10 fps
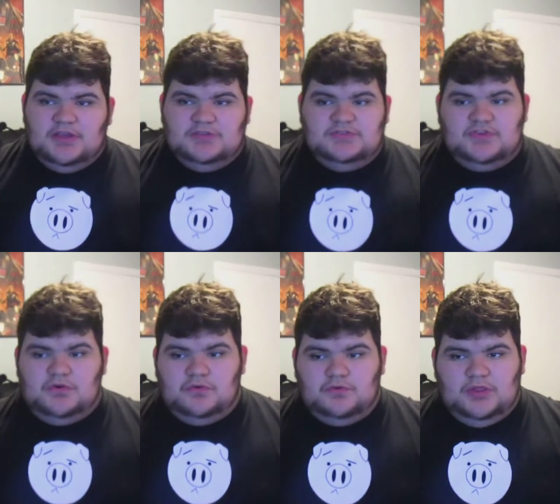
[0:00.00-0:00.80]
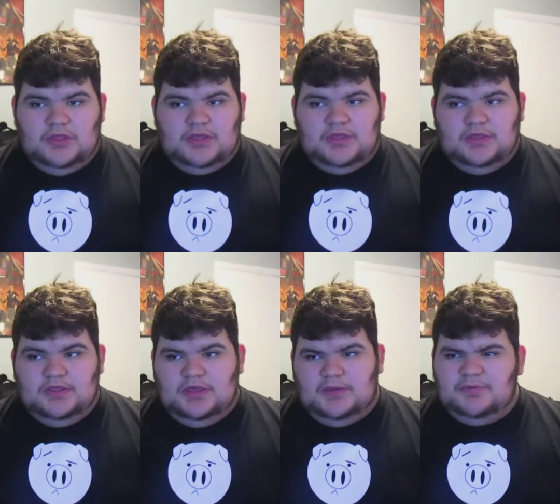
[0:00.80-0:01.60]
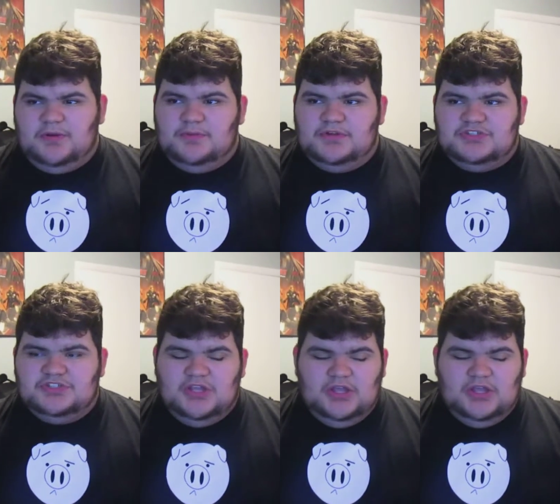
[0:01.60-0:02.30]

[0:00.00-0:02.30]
So like yeah, pretty much.